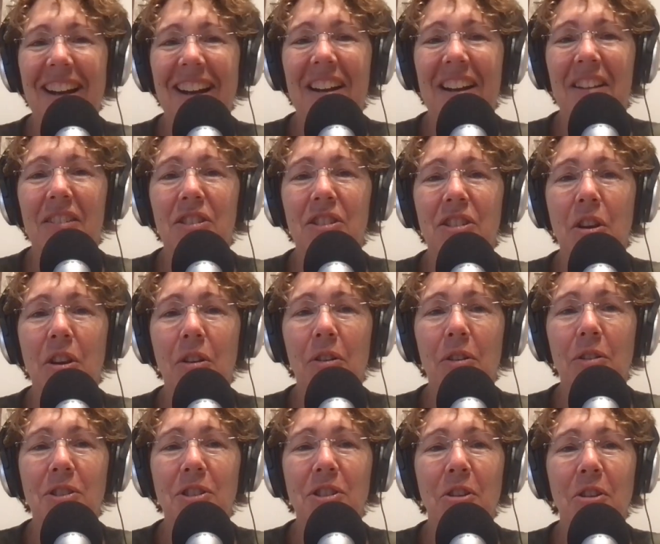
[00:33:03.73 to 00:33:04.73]
So
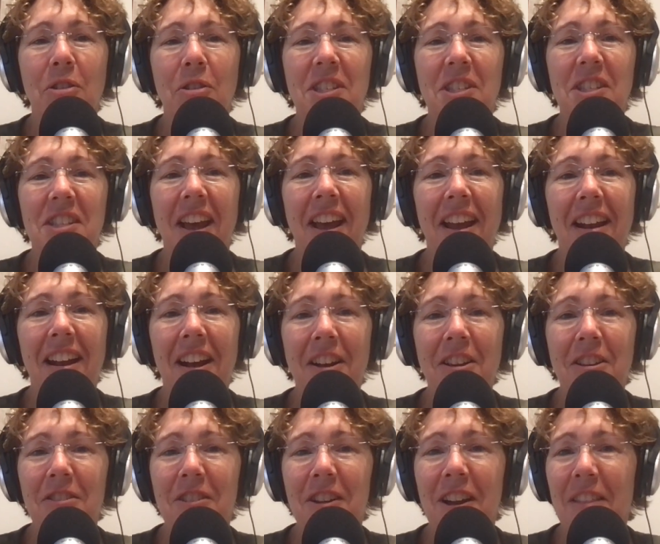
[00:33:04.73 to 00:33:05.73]
is that how
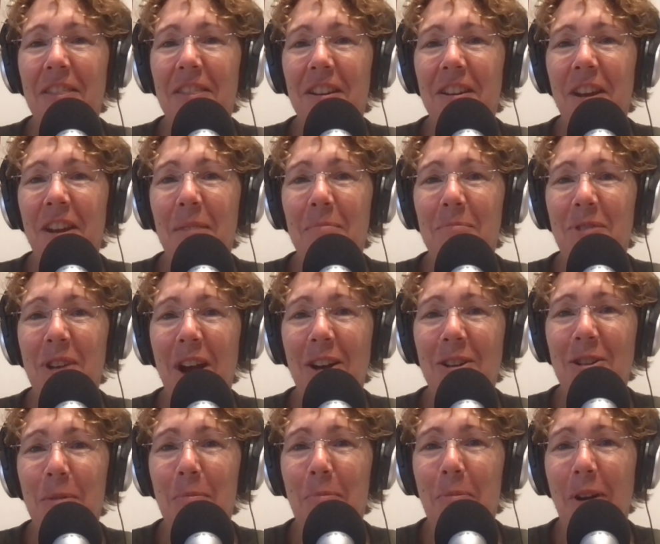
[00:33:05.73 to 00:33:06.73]
you got the name
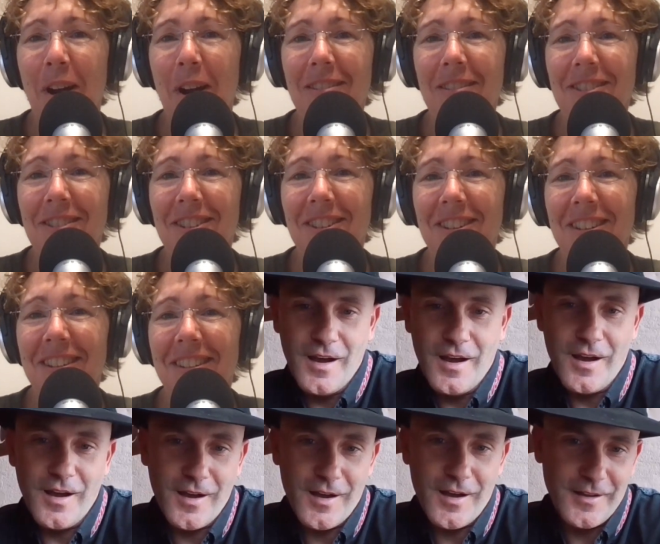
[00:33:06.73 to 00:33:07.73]
Dr. Proctor?
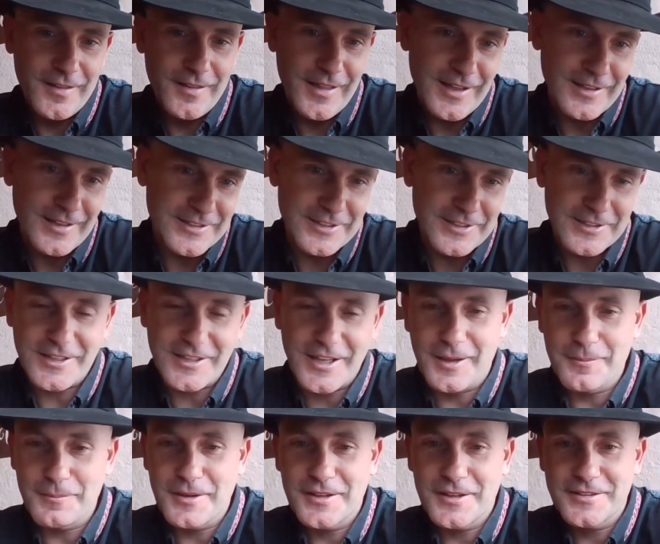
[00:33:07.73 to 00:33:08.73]
That just
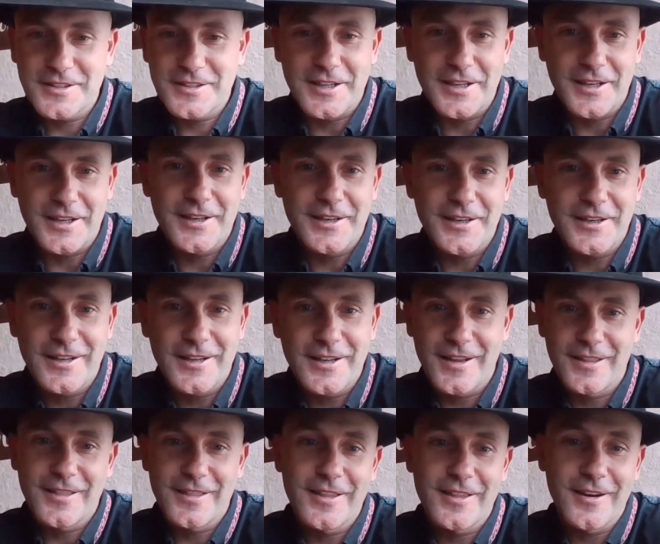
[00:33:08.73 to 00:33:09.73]
came as a kid.
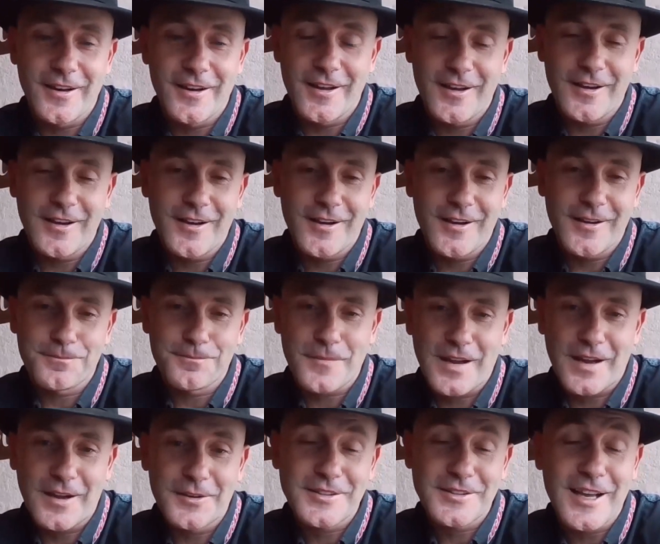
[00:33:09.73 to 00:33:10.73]
And then
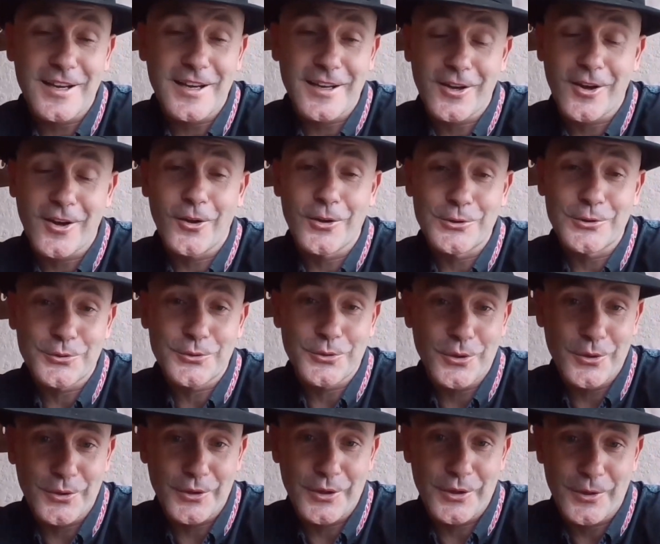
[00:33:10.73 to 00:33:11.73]
I was at a college
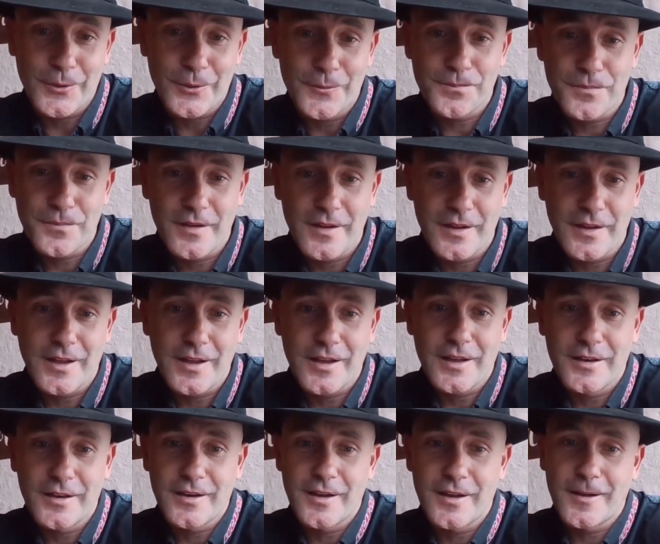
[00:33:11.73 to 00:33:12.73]
rodeo,
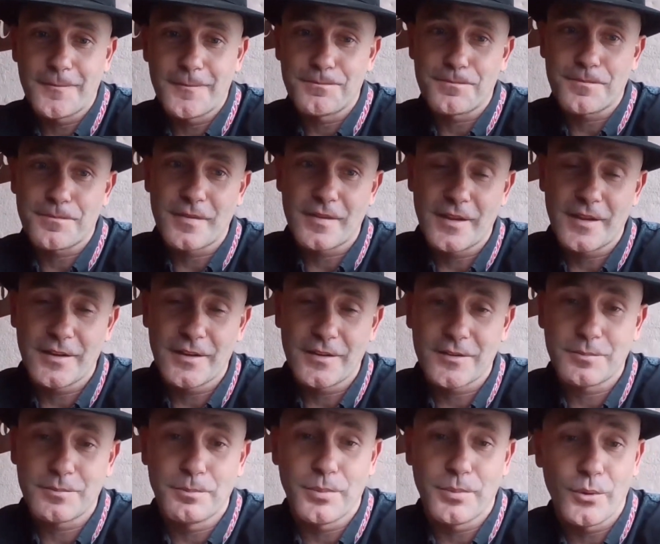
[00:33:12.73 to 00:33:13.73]
and
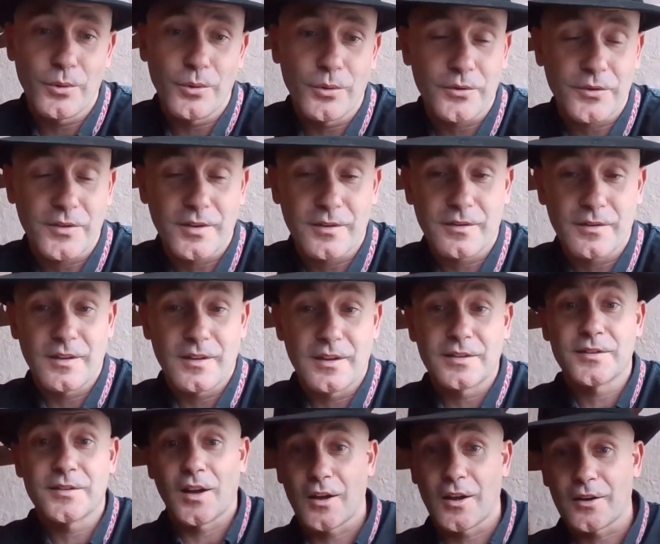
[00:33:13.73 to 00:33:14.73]
these bulls, the
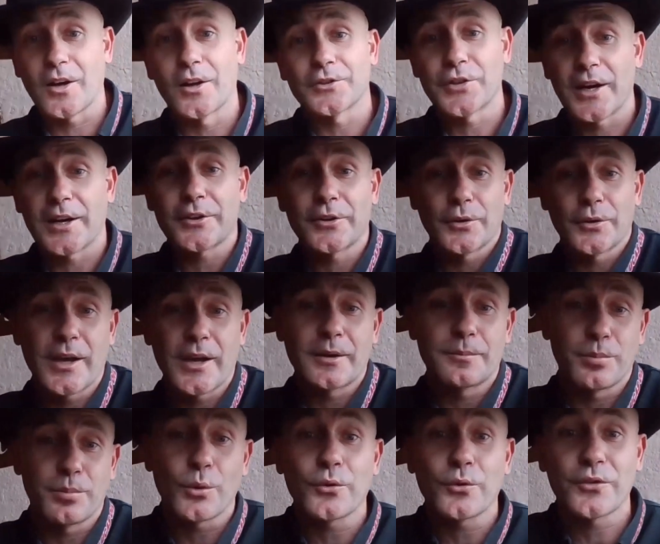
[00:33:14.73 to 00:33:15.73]
stock contractor who
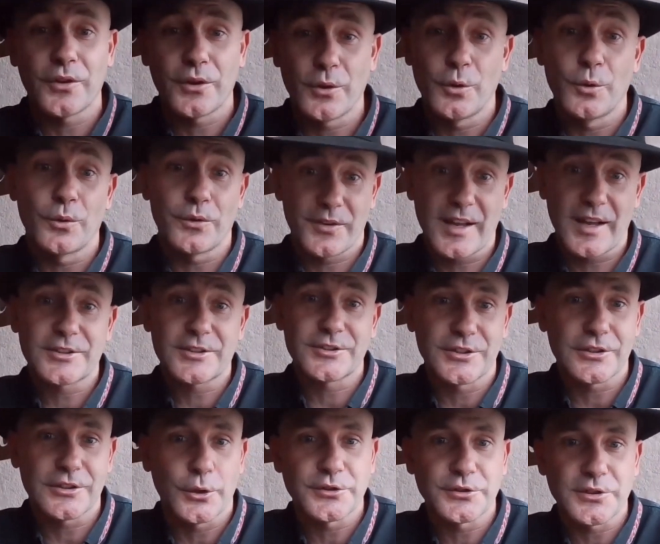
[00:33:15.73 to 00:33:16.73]
had bulls who was
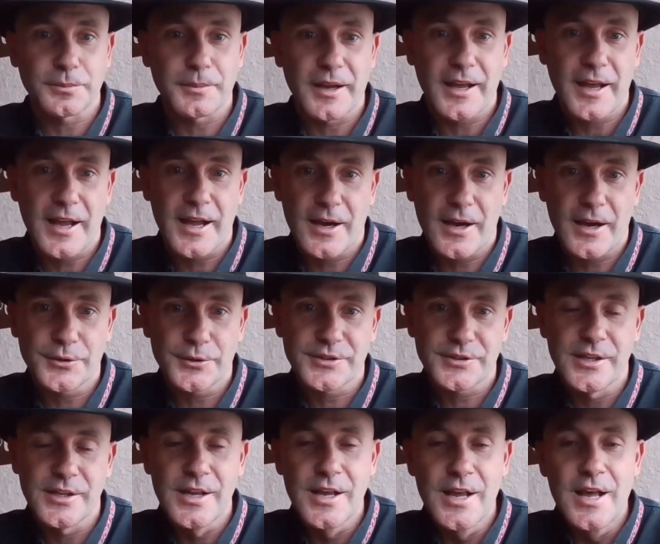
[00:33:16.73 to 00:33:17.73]
actually close to my
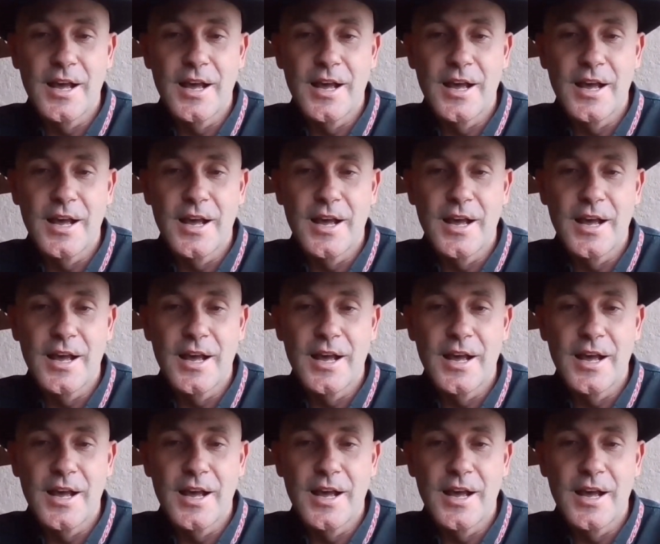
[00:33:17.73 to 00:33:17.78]
house,